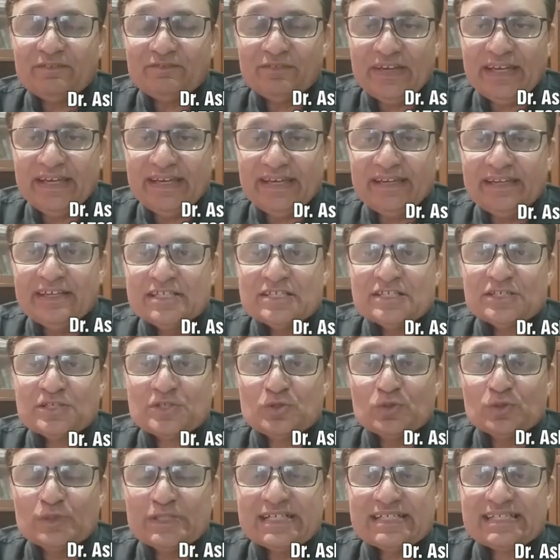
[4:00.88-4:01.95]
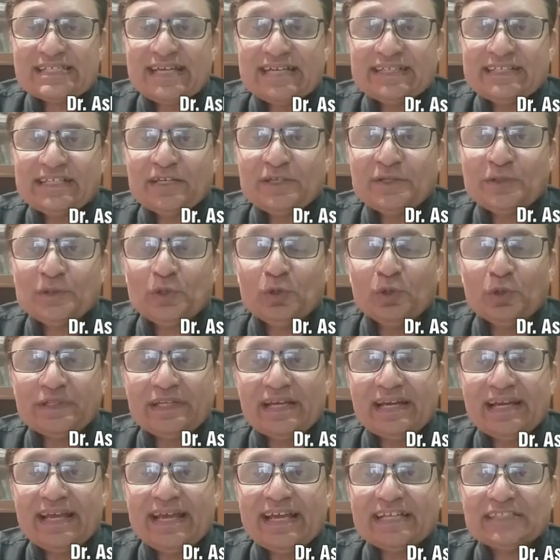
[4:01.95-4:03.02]
a way, students get a
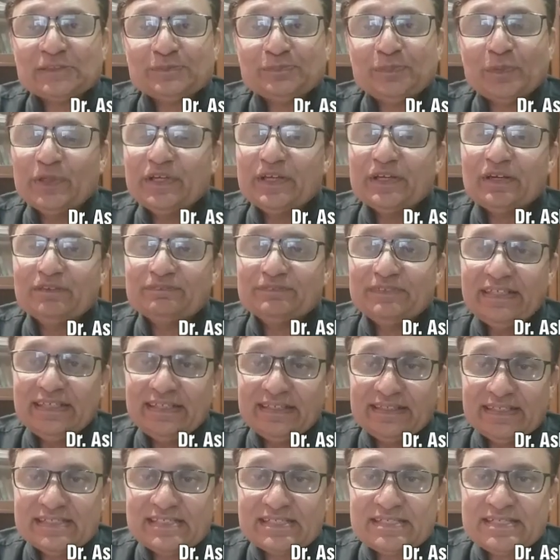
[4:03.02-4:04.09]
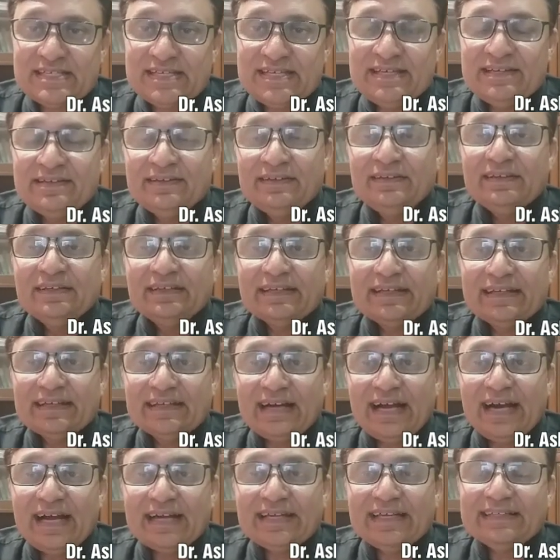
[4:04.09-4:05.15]
total exposure of the industry
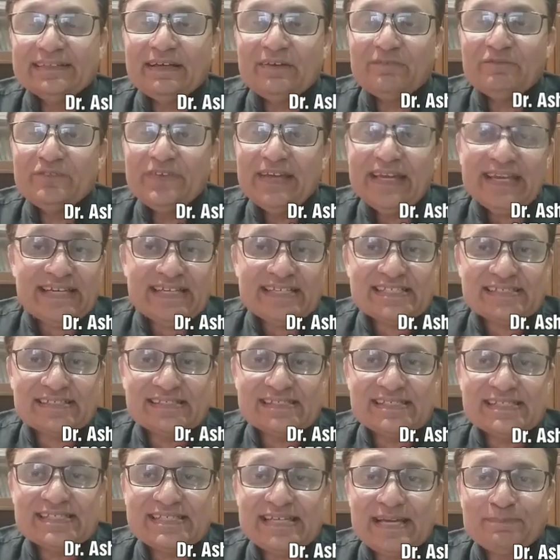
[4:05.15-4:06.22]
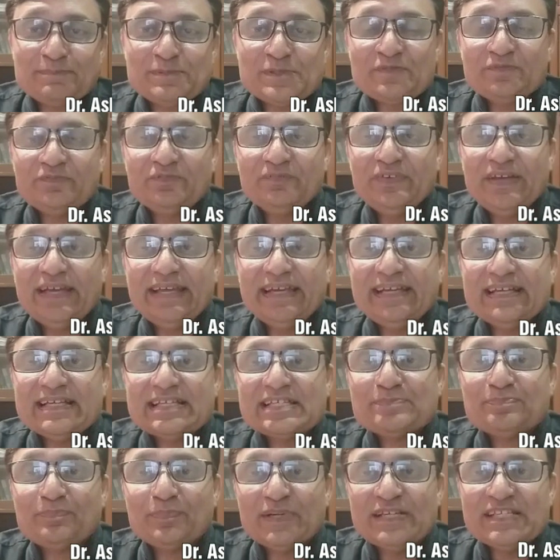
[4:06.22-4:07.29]
regarding the various concepts,
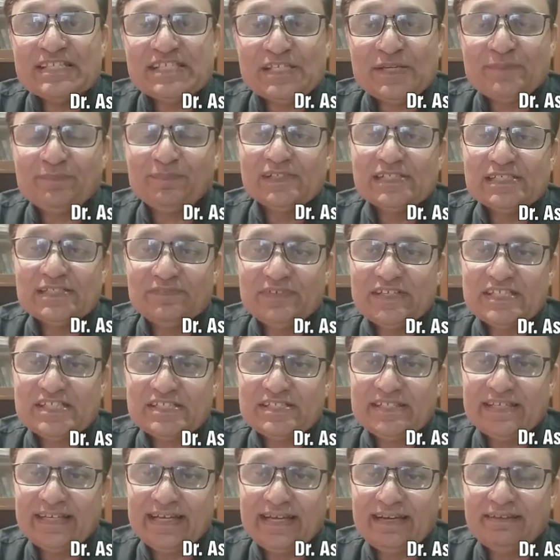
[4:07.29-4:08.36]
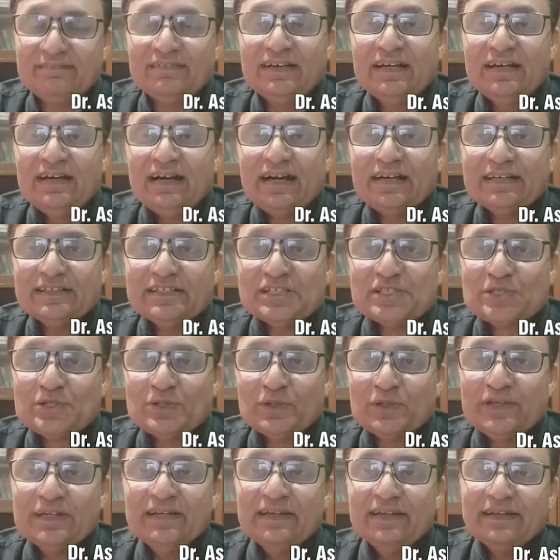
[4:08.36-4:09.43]
various principles which they have
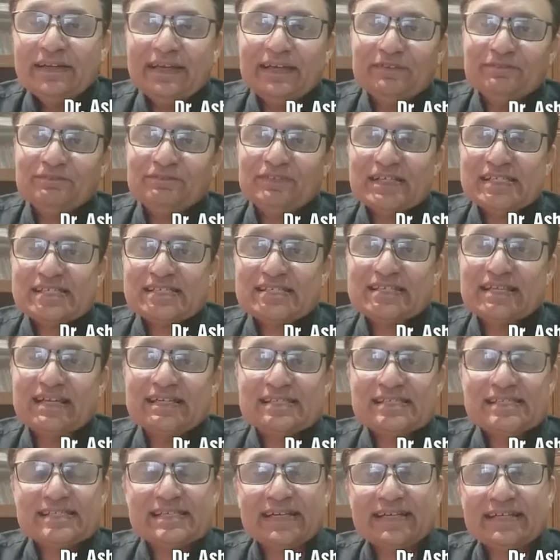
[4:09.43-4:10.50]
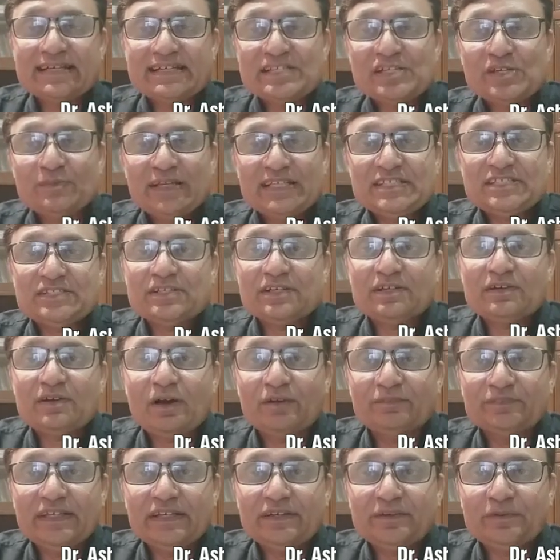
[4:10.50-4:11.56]
understood in first and second semester
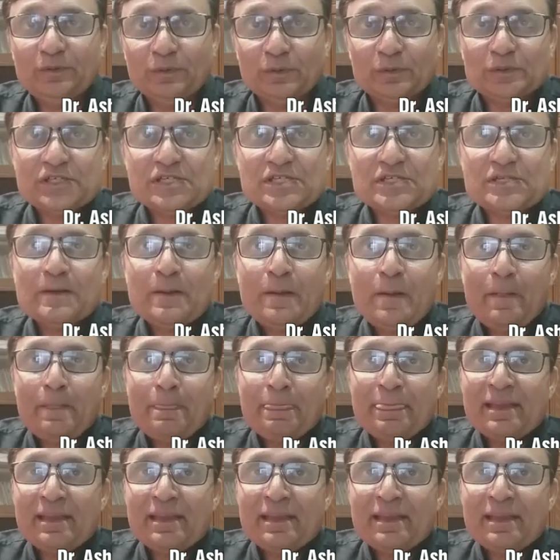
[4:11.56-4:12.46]
of their course.